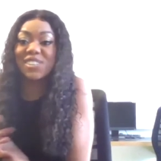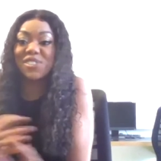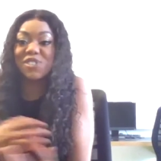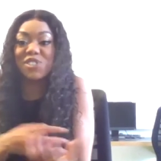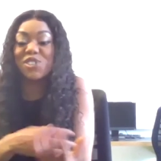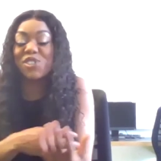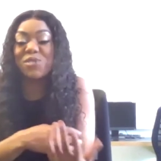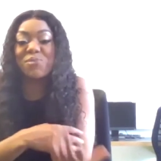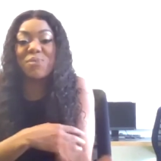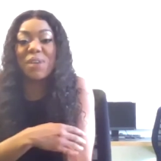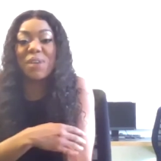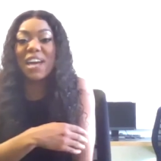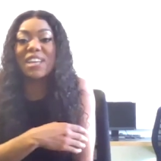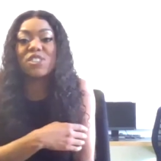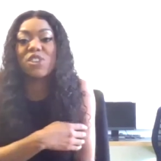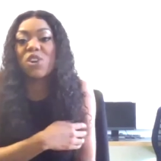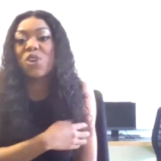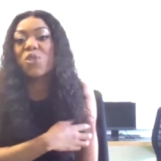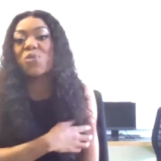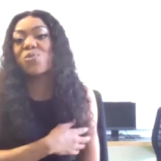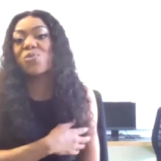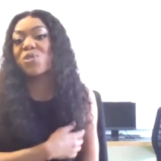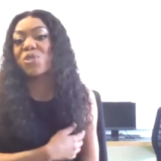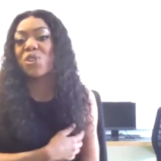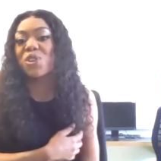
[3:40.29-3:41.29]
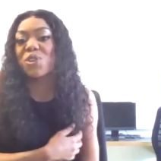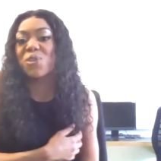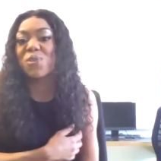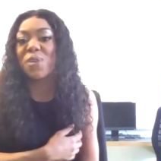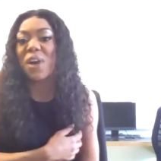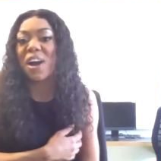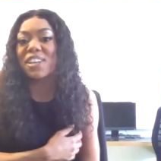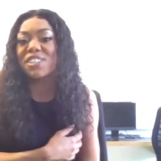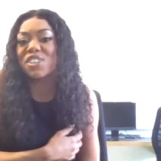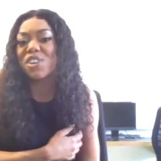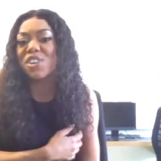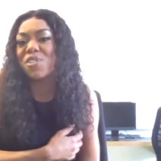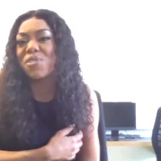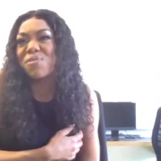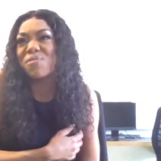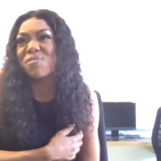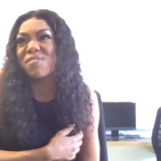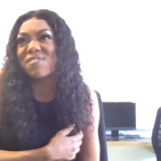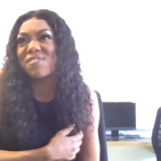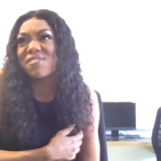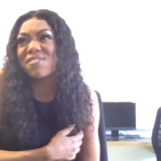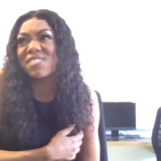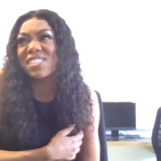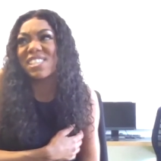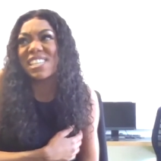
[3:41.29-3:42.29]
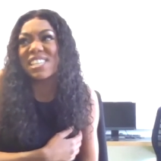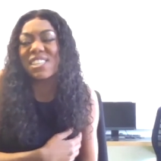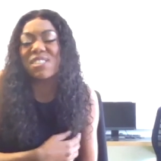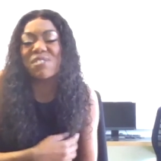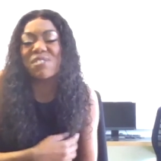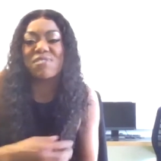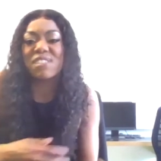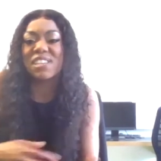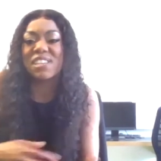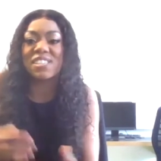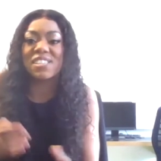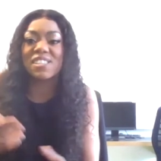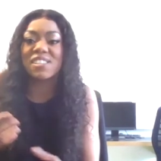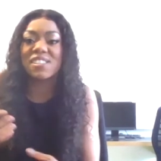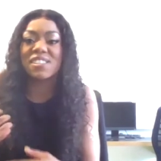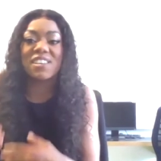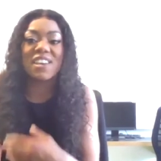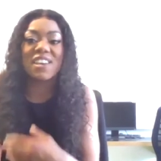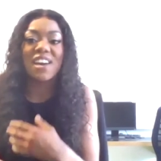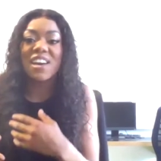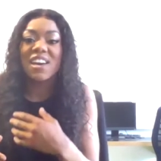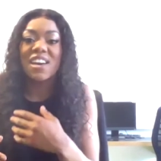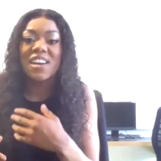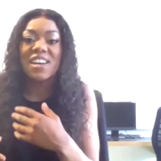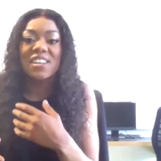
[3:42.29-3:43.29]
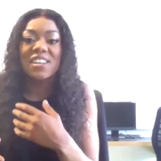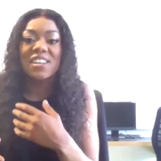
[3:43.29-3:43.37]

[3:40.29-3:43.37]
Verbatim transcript: It's just something I don't do. I don't see the reason